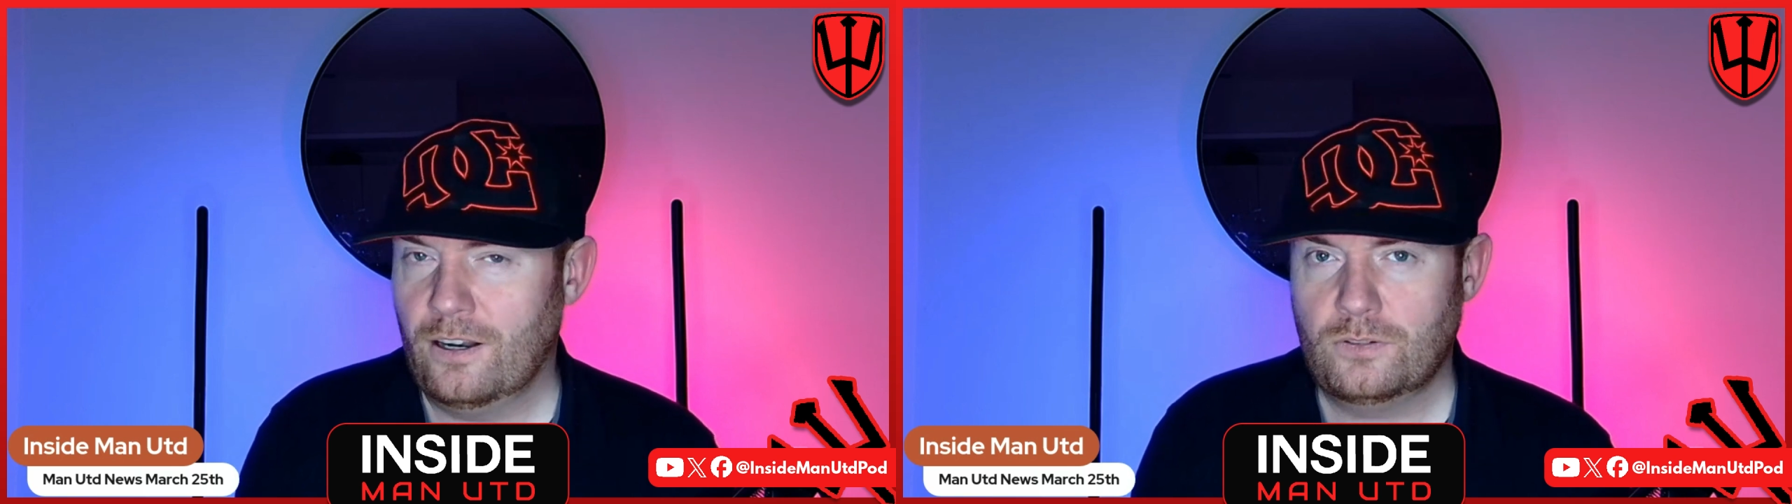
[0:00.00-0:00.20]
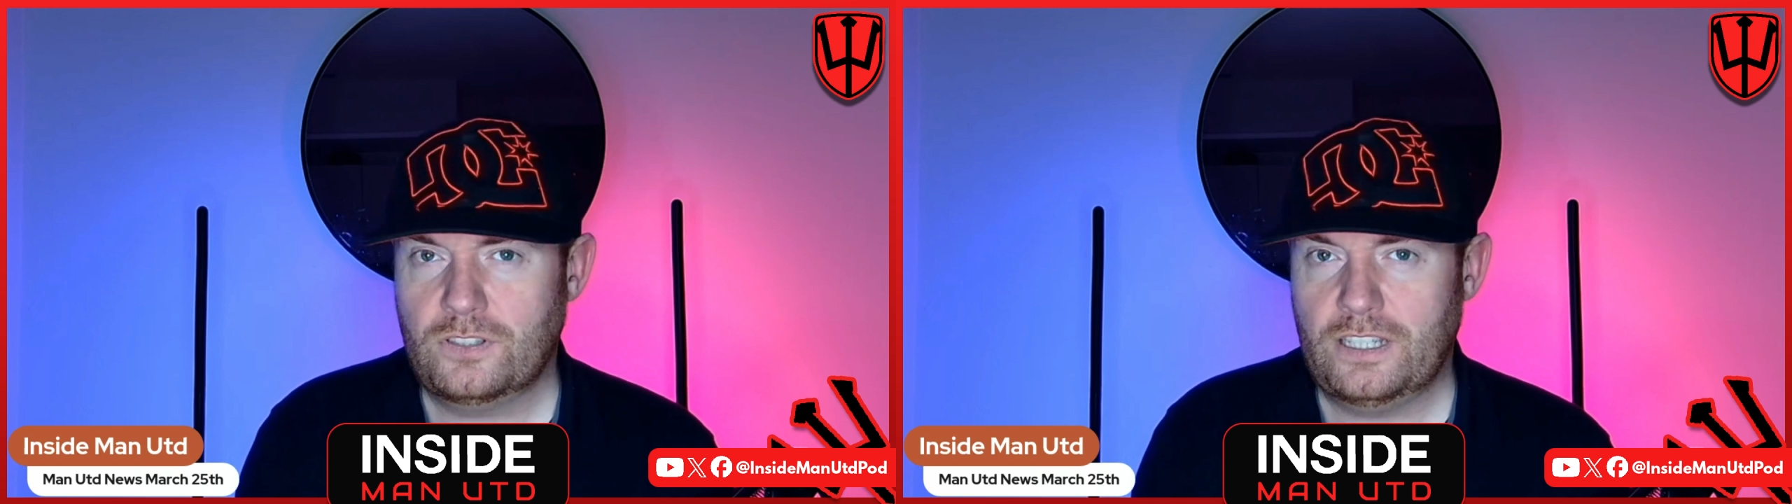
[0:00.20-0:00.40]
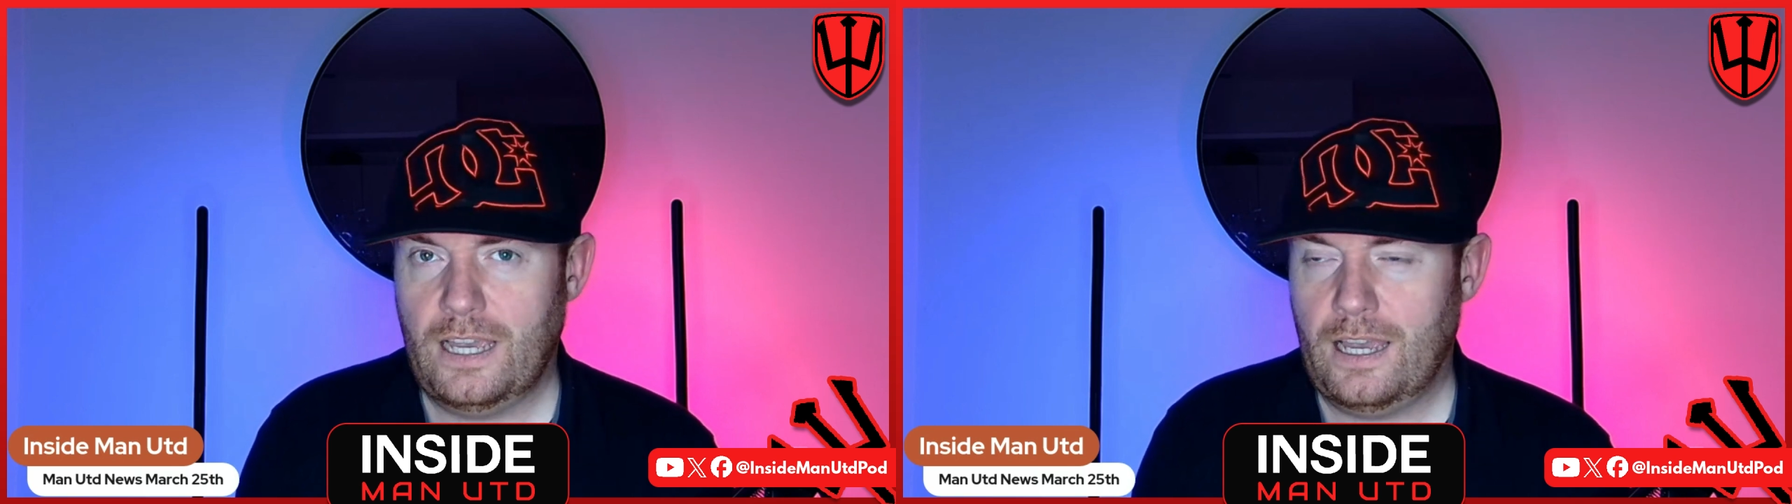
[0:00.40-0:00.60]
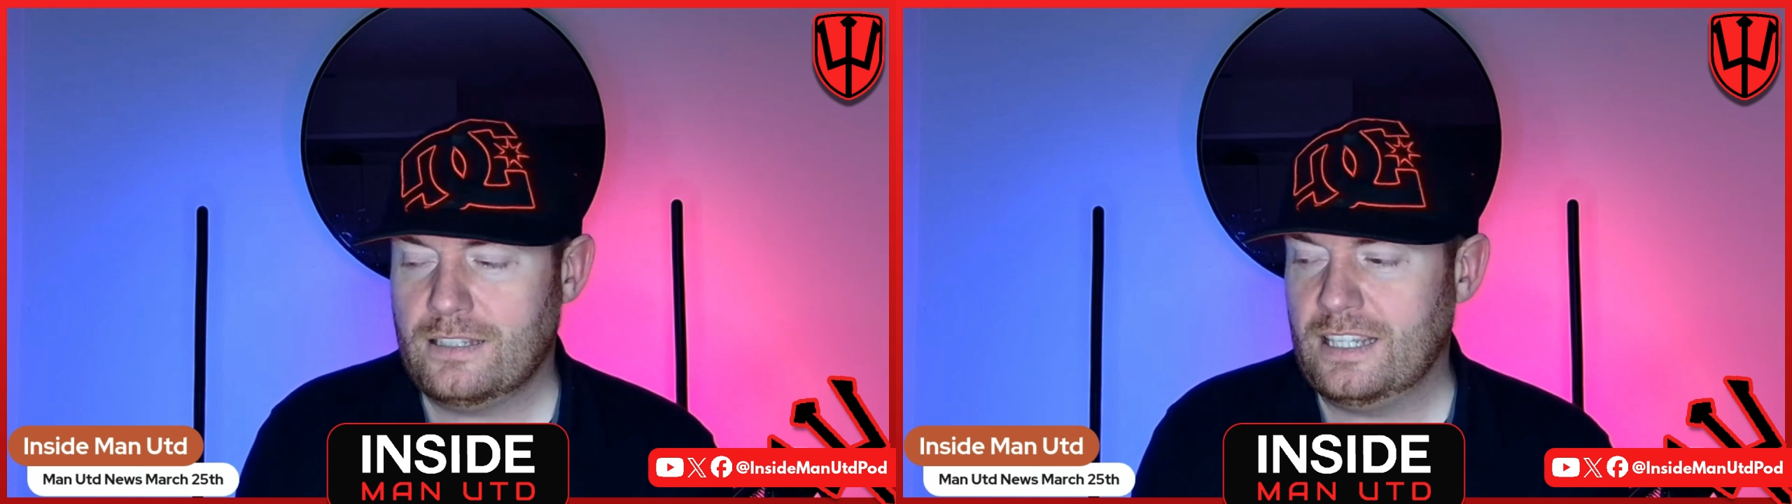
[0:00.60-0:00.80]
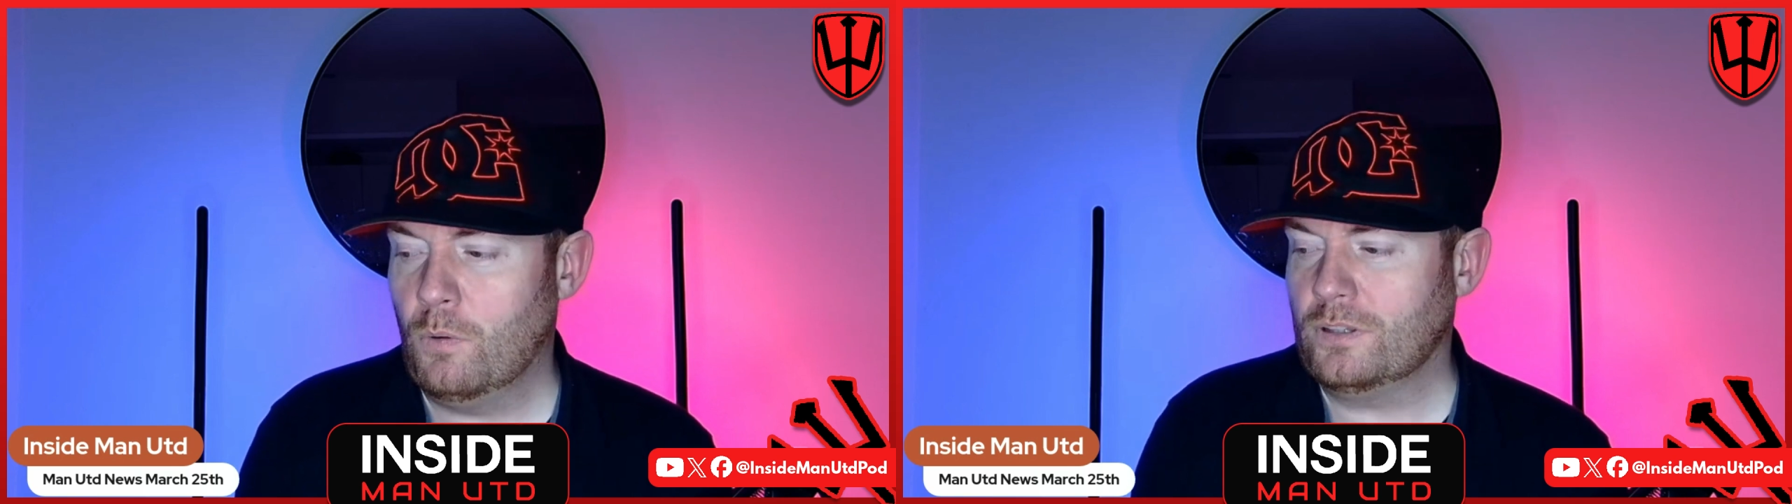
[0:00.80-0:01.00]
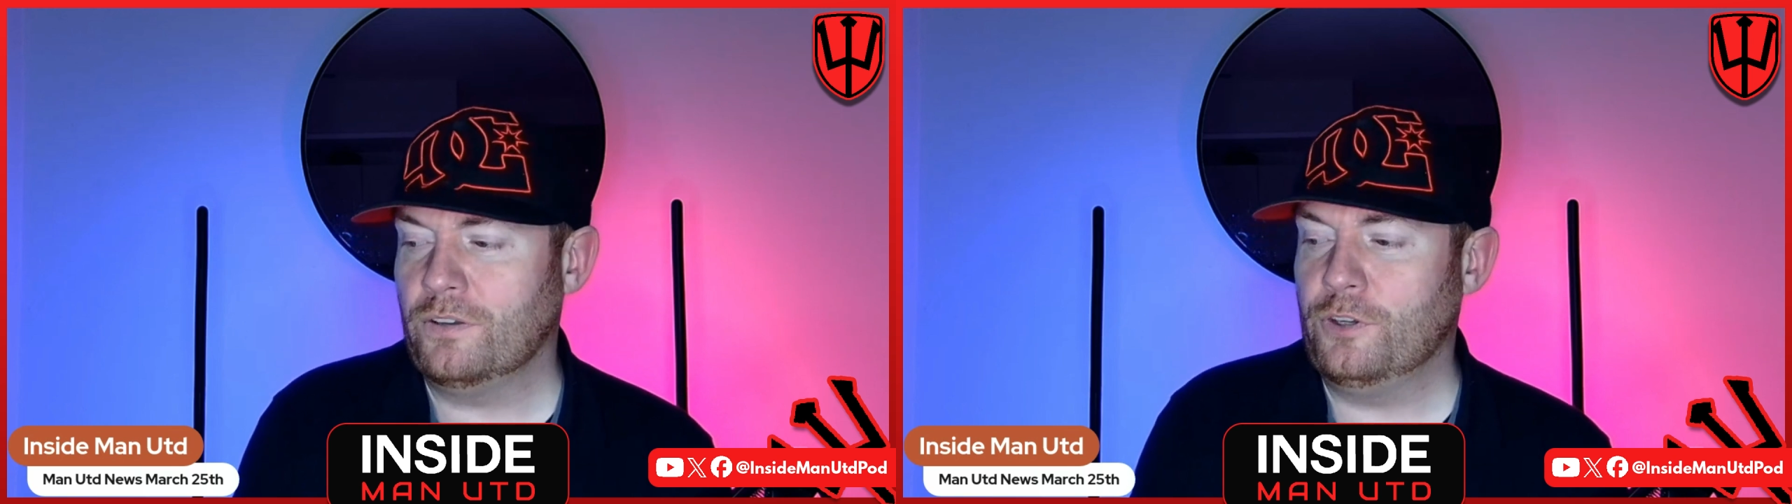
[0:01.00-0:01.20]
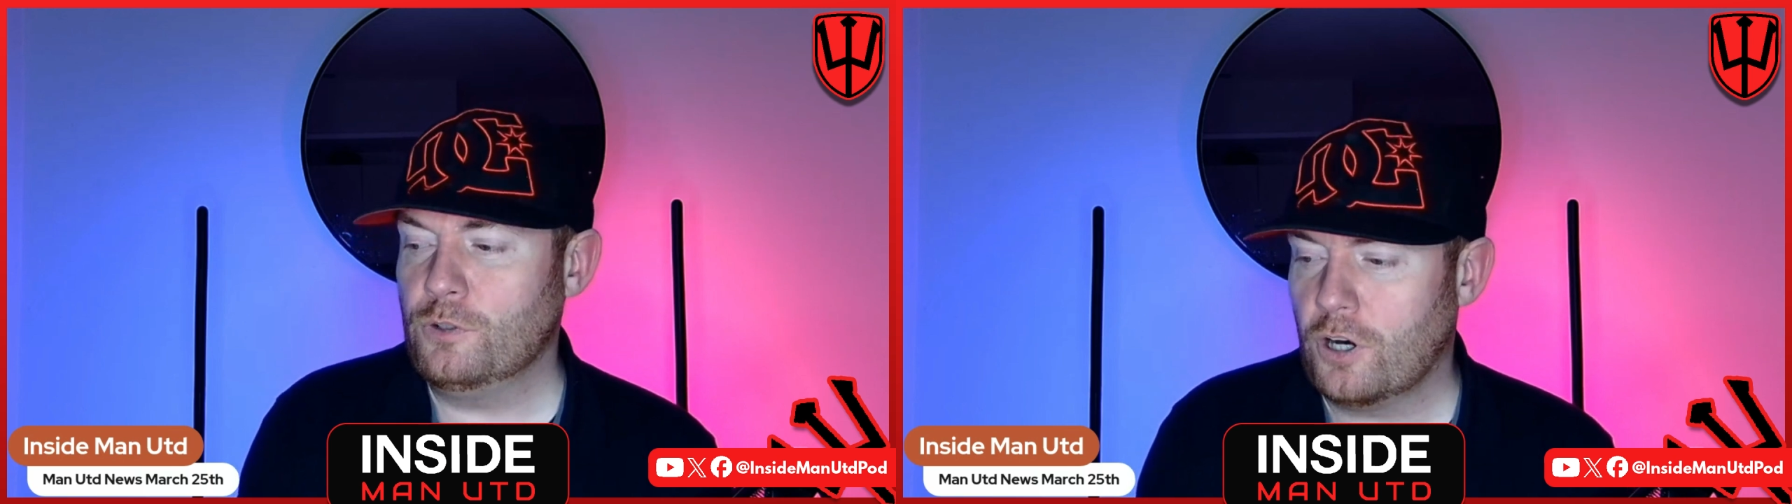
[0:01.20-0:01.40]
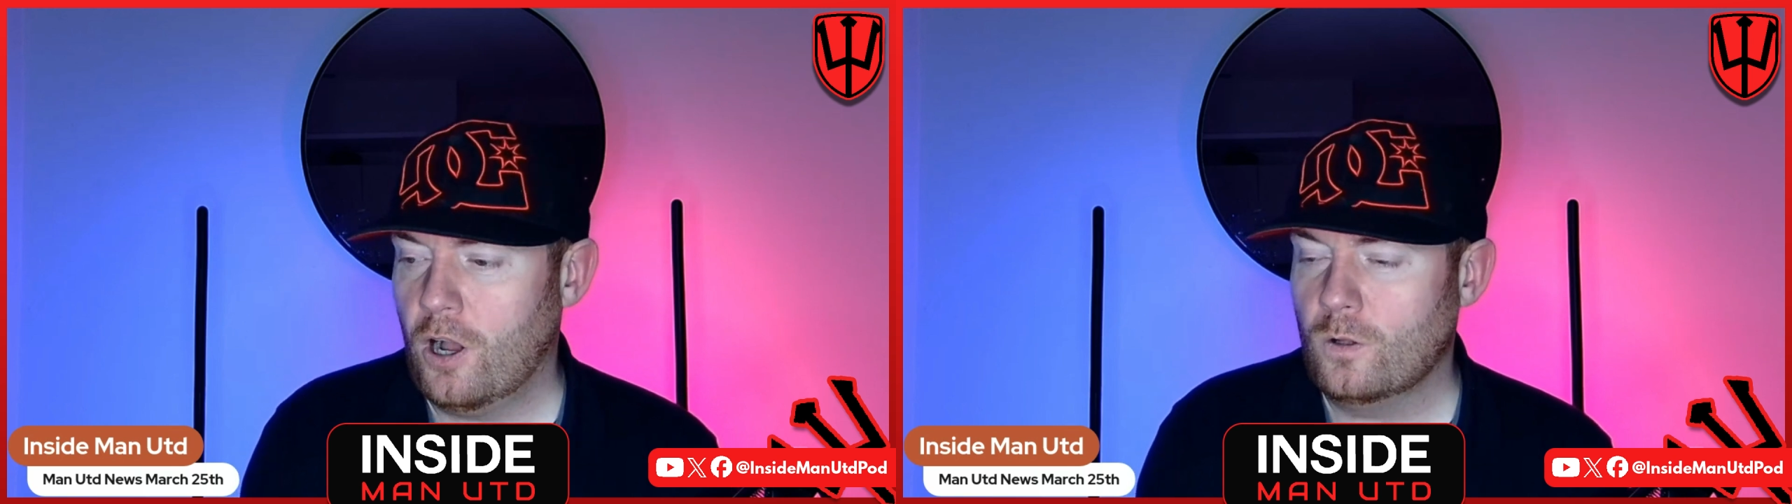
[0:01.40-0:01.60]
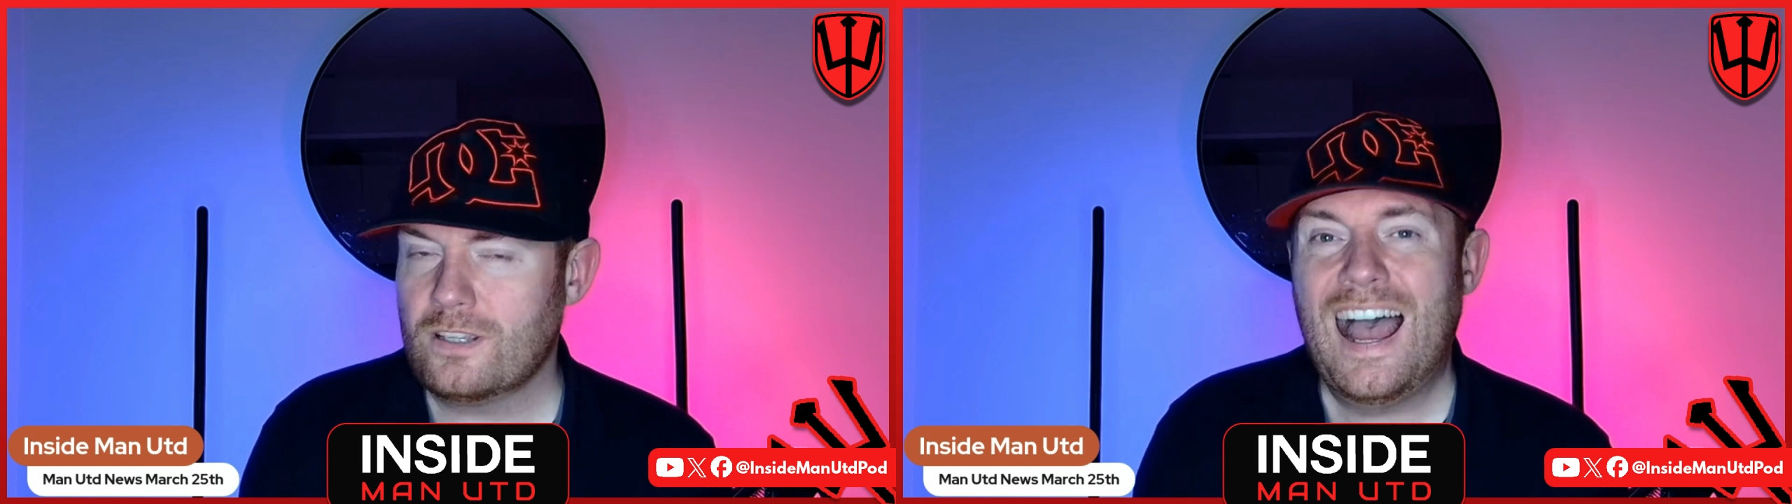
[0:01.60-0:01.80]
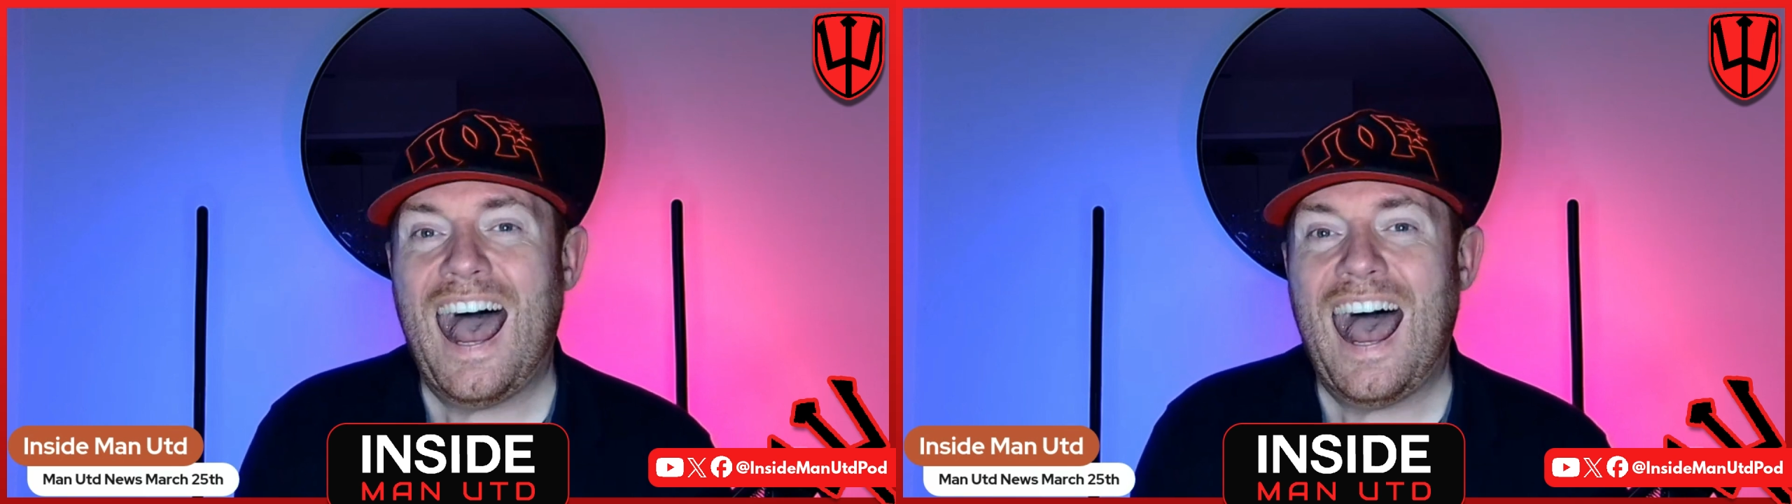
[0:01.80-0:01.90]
see what the future holds.